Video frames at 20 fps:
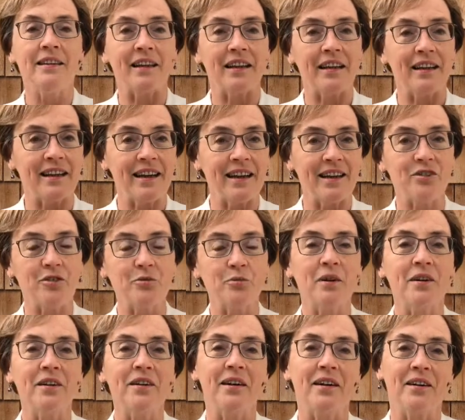the last
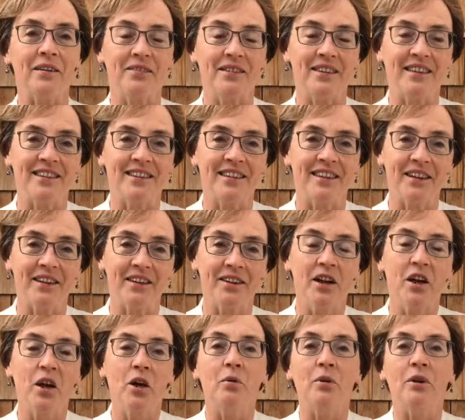one of this
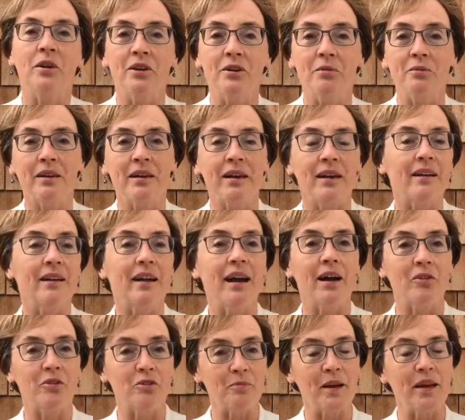year, where you will learn
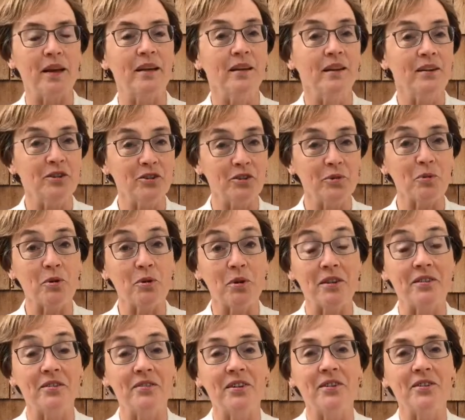how to make super
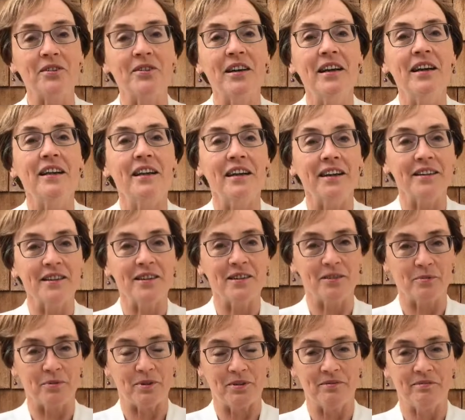quality videos like
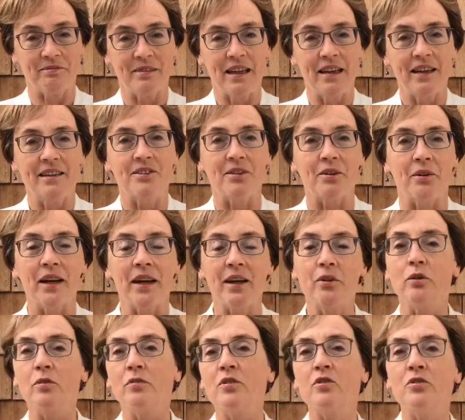this one. So
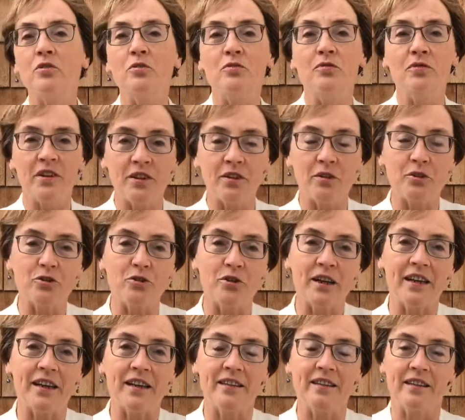head over to
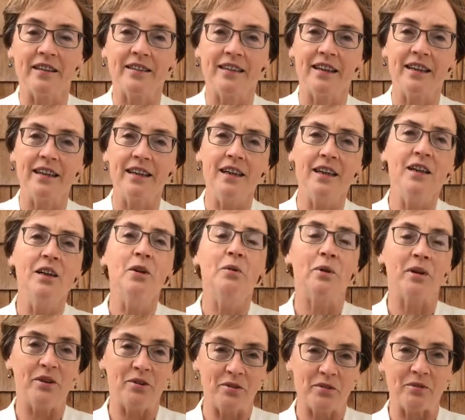videotraining.ie
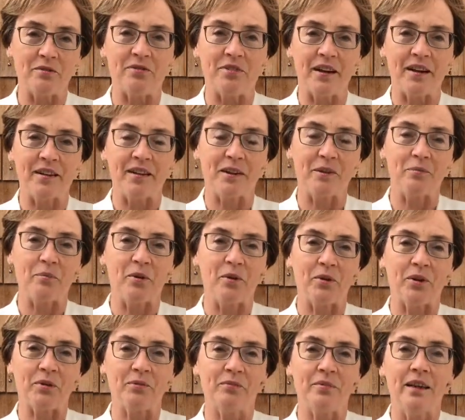where you can find out
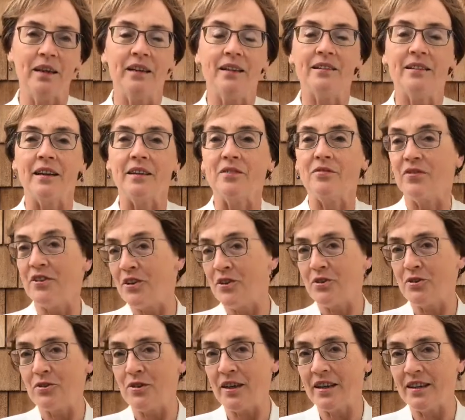more. So that's
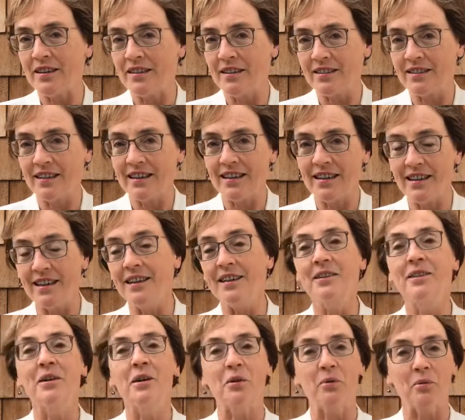videotraining.ie
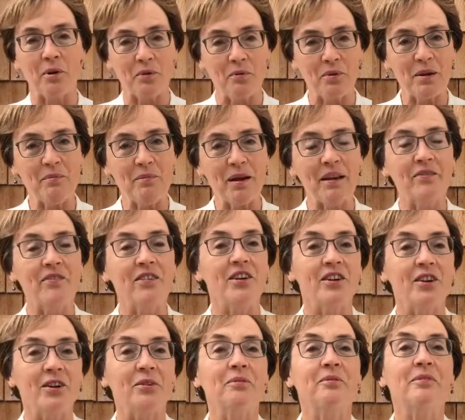where we make
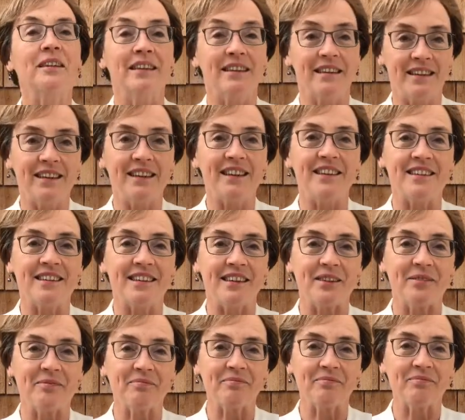video easy.